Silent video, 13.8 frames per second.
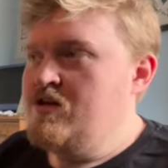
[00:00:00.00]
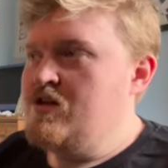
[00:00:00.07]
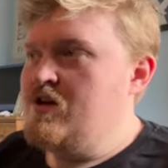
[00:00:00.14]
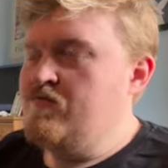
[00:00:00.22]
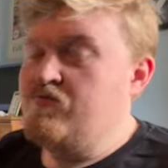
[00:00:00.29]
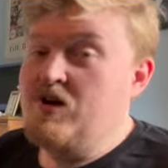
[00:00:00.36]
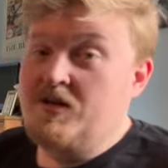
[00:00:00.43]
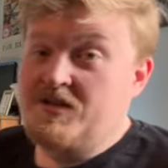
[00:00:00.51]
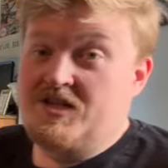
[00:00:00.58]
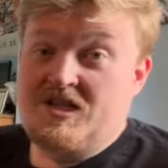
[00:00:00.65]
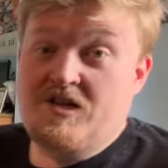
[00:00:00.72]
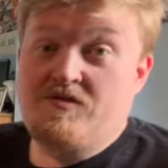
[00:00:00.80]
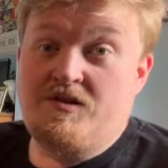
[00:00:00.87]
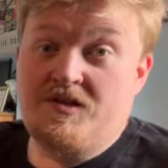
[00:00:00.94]
you know, throughout the
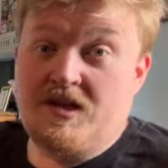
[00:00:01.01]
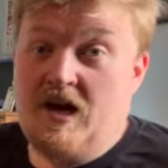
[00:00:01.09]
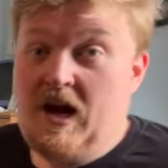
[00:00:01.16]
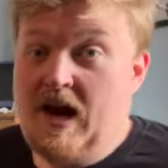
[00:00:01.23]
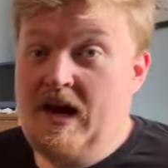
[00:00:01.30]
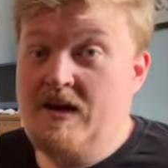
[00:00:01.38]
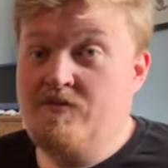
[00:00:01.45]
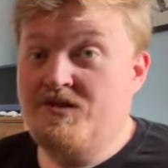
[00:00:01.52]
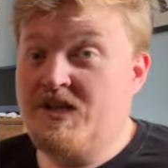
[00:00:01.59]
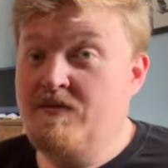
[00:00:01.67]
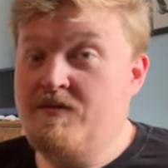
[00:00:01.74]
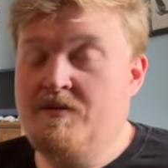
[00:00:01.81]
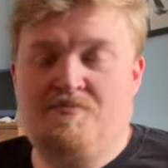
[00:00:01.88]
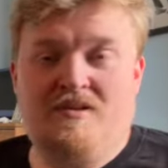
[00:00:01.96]
series I was
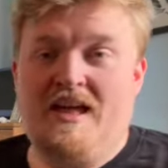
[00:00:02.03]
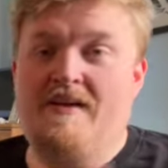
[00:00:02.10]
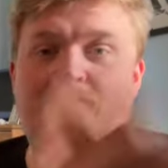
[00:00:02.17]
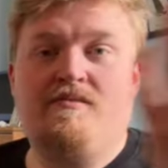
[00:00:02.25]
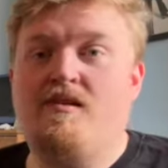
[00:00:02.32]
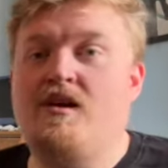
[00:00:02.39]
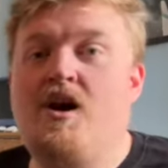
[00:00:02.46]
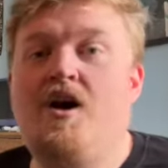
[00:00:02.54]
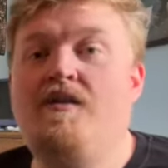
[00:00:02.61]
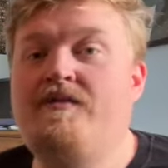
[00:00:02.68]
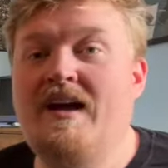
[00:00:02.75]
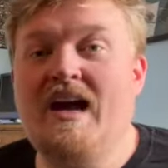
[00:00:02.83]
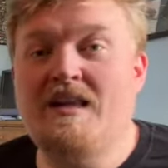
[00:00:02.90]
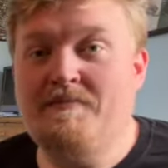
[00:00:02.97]
given a plethora of
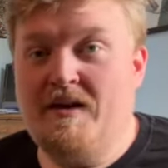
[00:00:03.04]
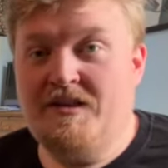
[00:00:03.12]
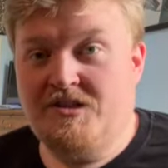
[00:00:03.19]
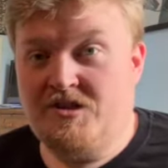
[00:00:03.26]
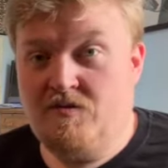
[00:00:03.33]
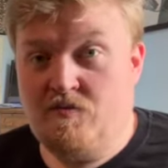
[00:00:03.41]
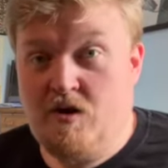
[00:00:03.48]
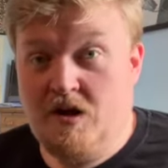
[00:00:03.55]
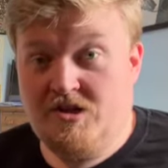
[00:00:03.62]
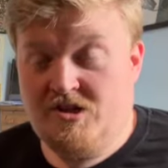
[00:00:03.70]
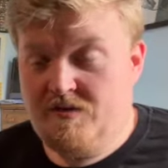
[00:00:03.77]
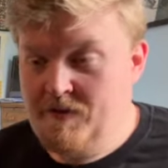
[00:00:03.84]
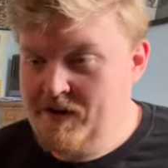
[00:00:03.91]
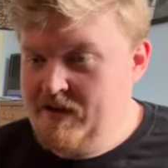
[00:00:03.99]
animatics to
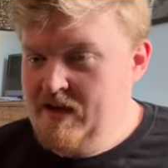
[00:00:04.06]
watch.